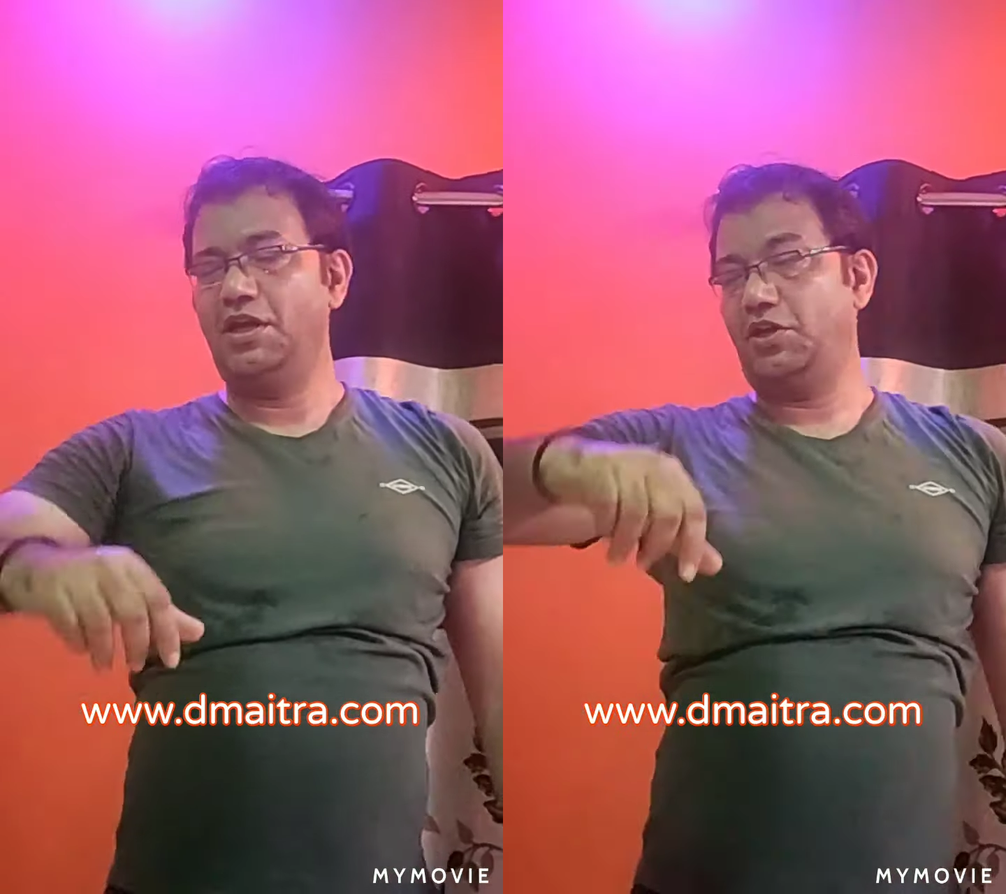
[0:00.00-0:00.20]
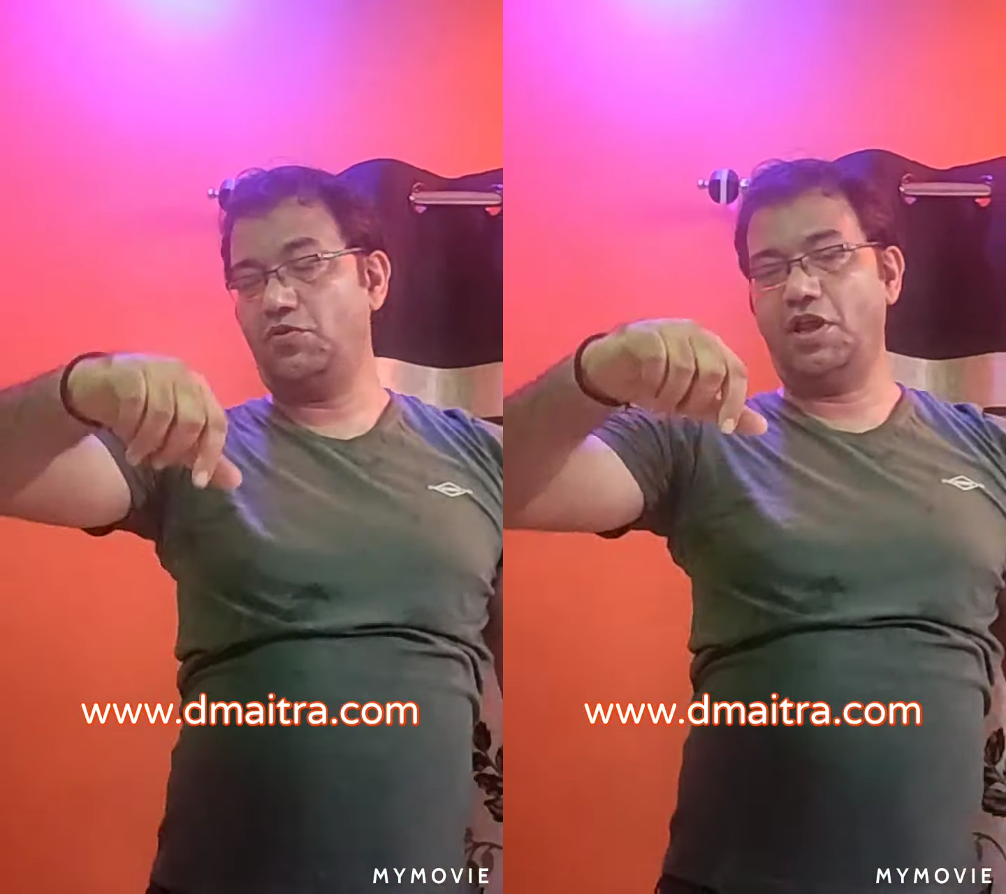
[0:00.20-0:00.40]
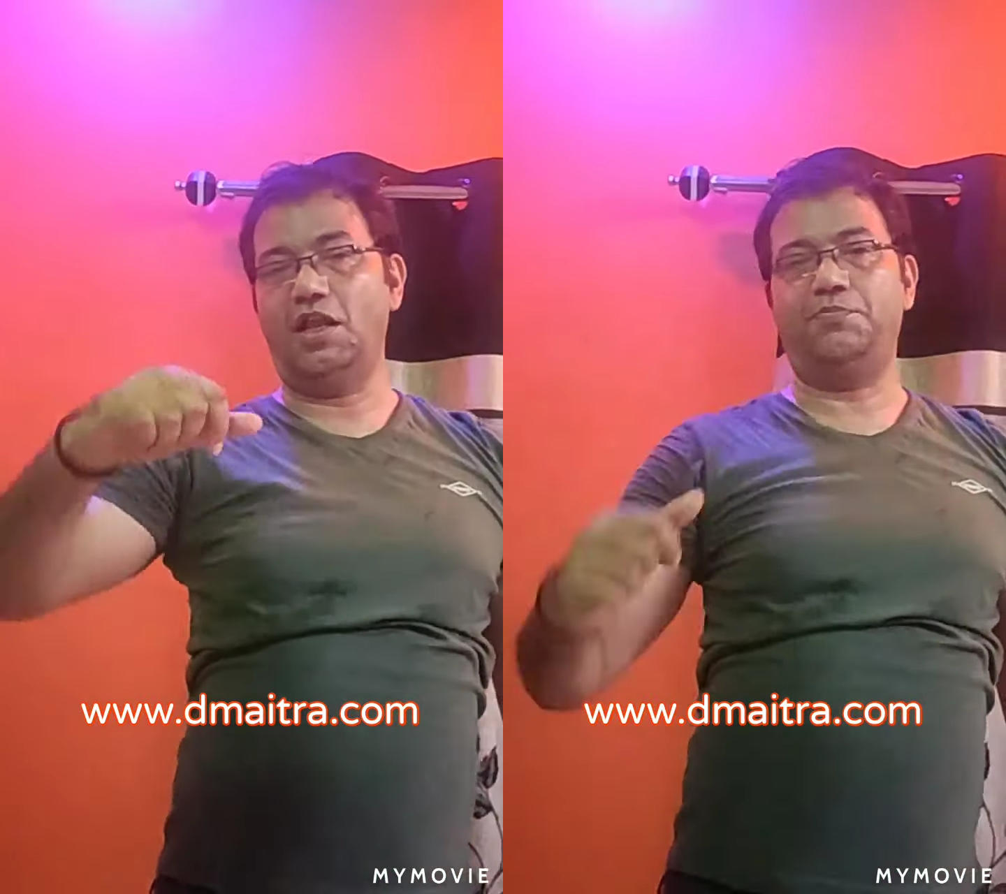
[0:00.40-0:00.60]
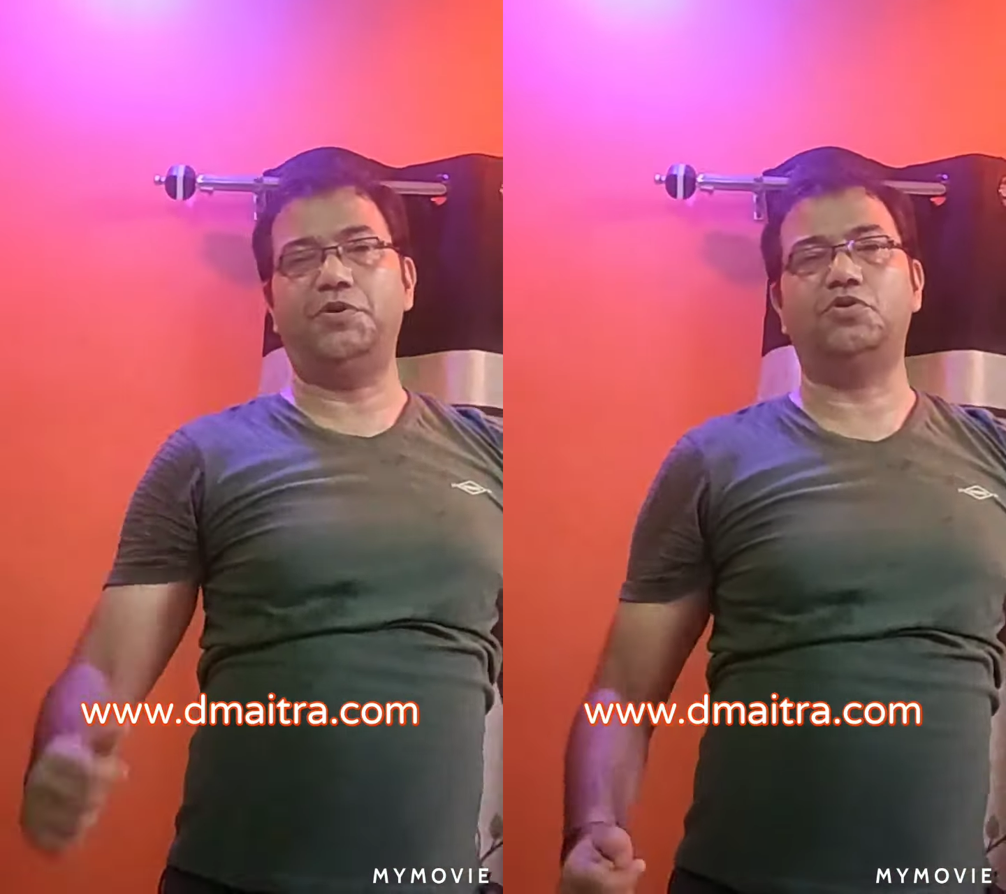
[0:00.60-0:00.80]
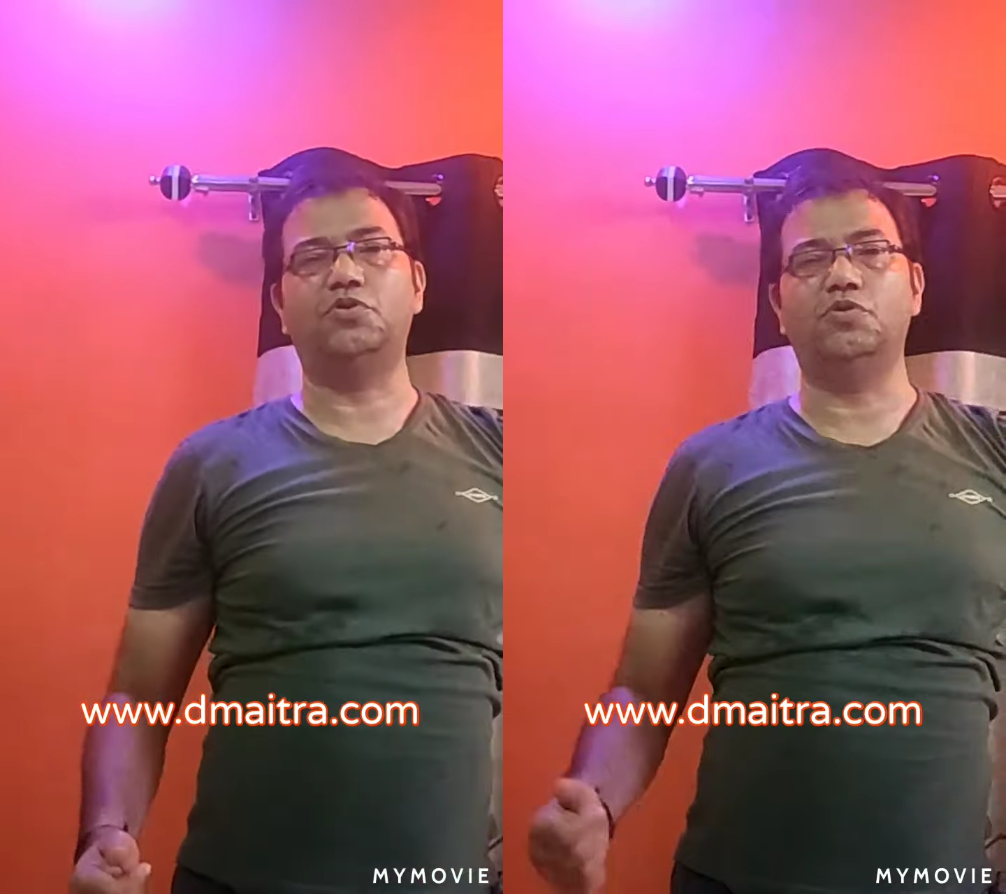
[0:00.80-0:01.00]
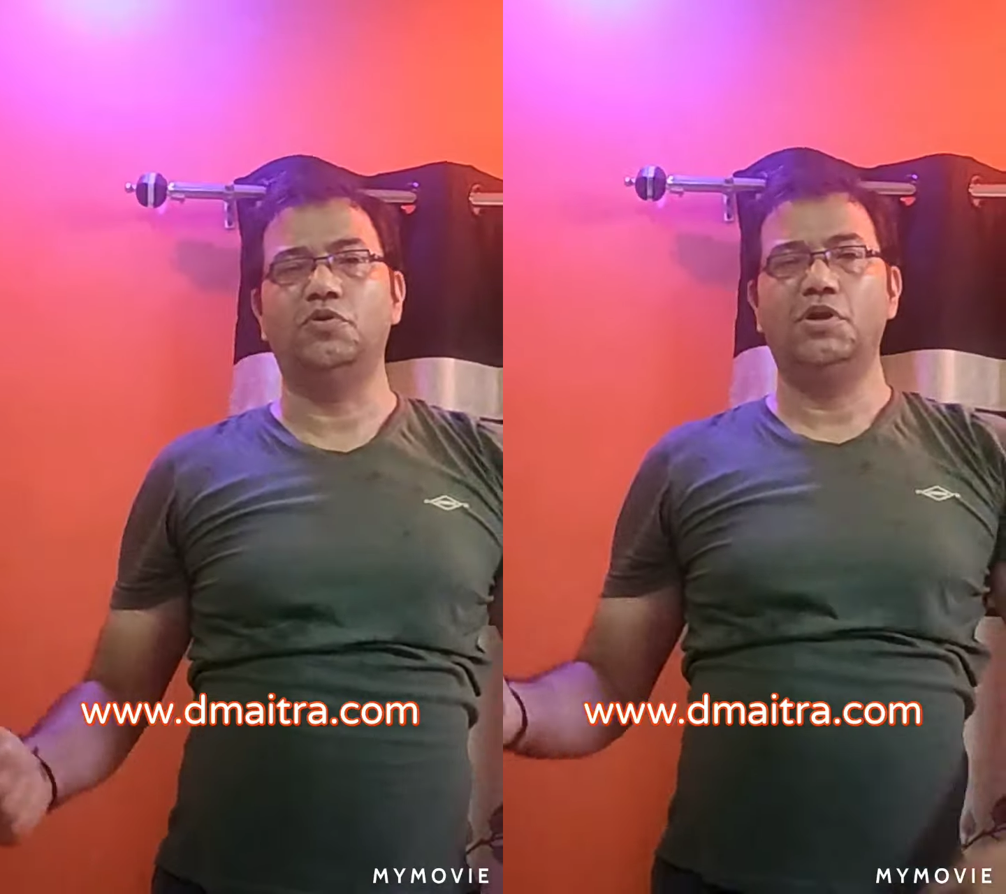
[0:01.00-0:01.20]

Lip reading: it will help you to